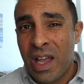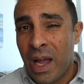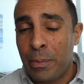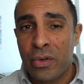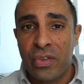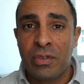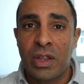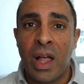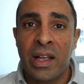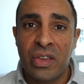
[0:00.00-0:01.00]
I personally have
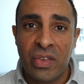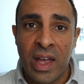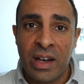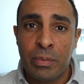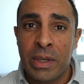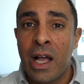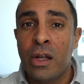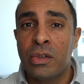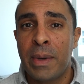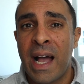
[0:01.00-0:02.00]
clients that have been
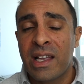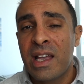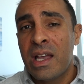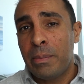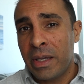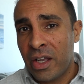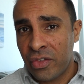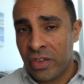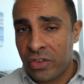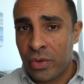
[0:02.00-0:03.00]
held back because
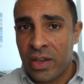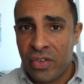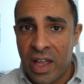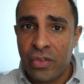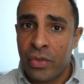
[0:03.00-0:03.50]
of the stress test.